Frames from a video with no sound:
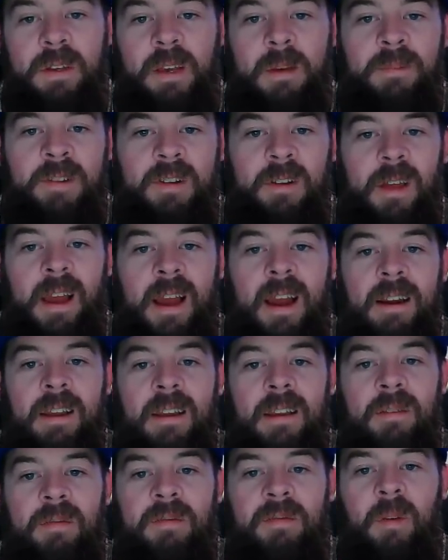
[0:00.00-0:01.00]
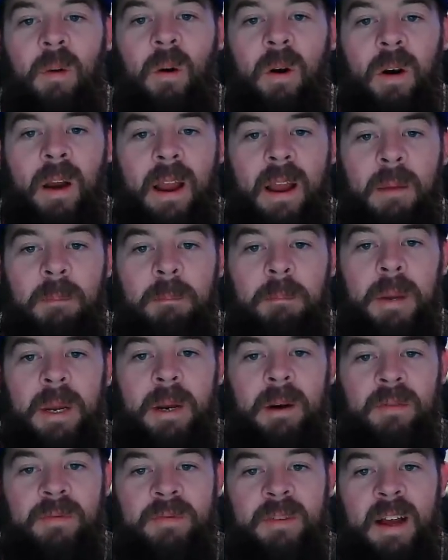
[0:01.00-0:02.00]
Ypsilanti for a
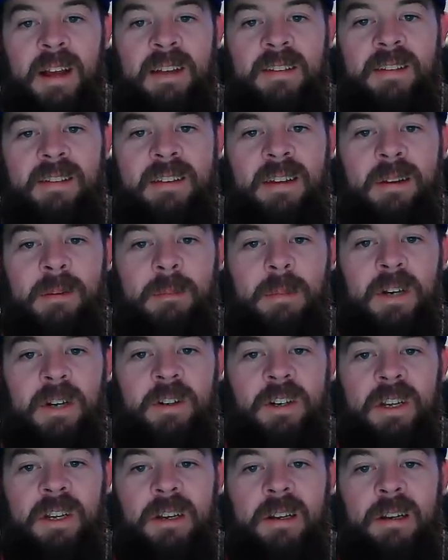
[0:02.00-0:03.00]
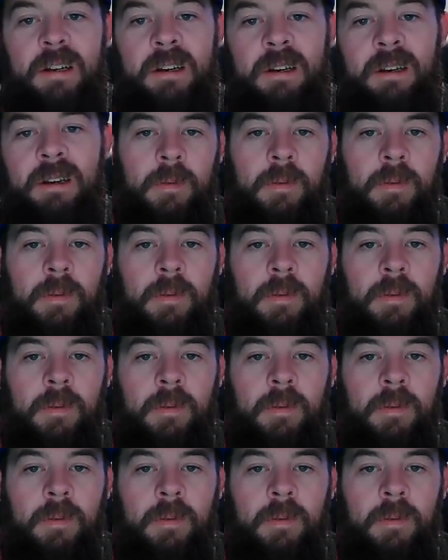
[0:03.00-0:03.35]
beer fest in Michigan.